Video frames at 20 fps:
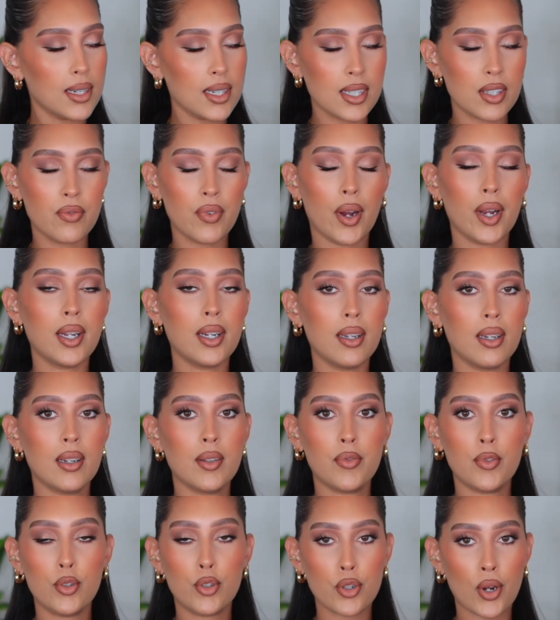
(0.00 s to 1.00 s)
It is very good.
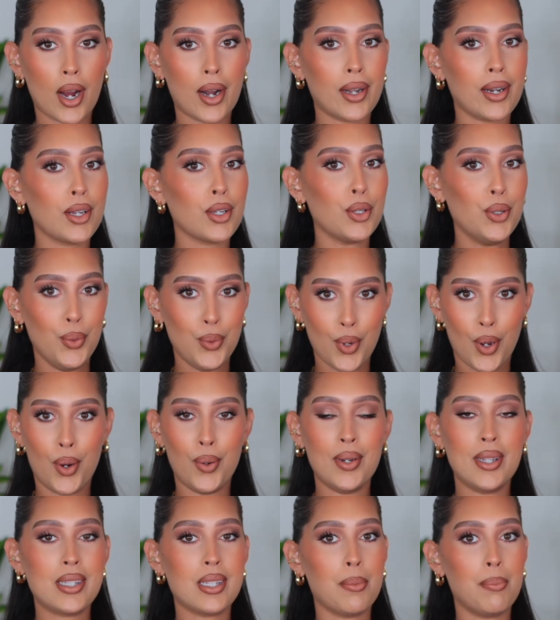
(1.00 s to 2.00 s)
If you tried it, you
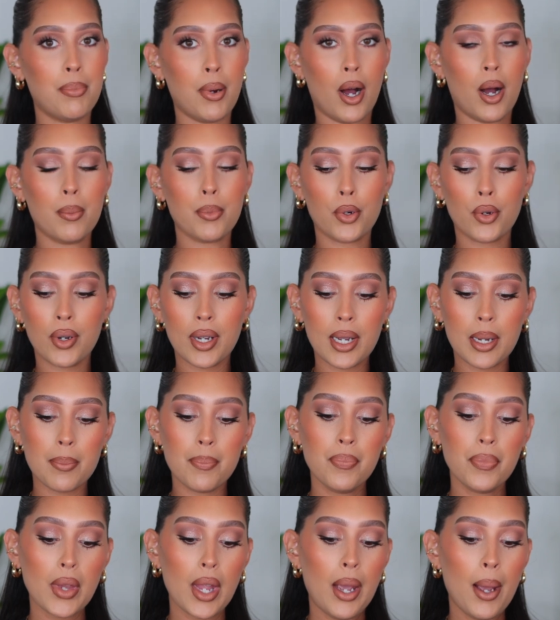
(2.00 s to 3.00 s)
know it's a bomb cream.